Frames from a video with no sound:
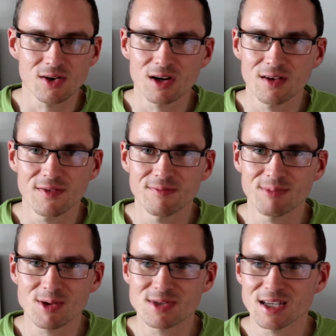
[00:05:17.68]
kind of
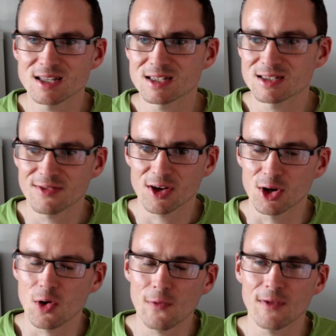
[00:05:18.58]
no sense of like
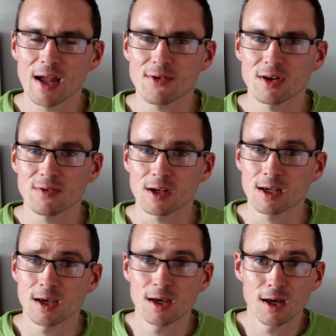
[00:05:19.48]
an off flavour or
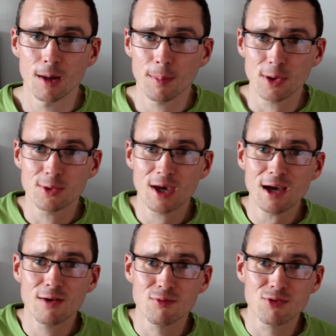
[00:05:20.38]
anything, but you
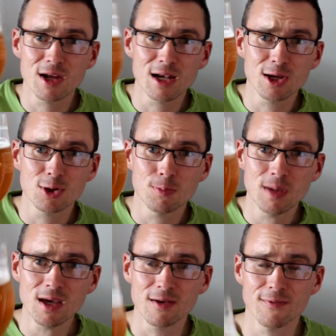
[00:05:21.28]
get a really good
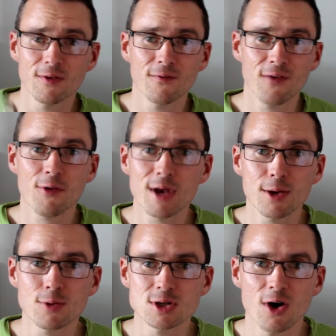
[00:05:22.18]
beer for very
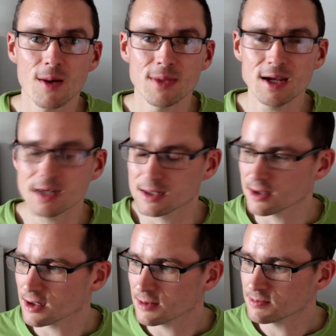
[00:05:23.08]
little time needed.
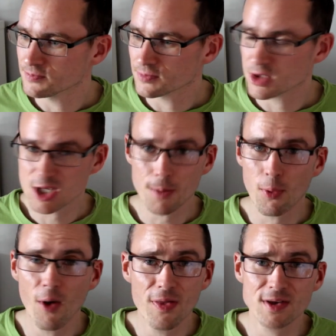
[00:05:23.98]
To the
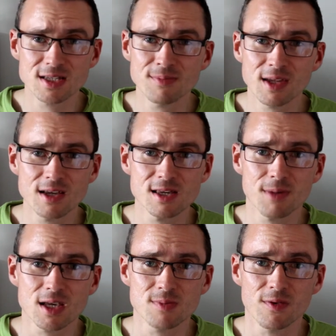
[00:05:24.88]
point that some days it
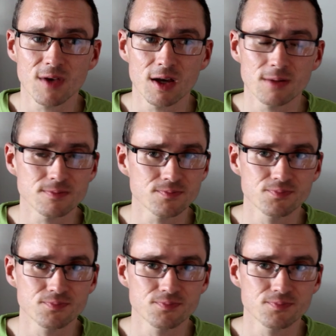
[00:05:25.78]
makes me think,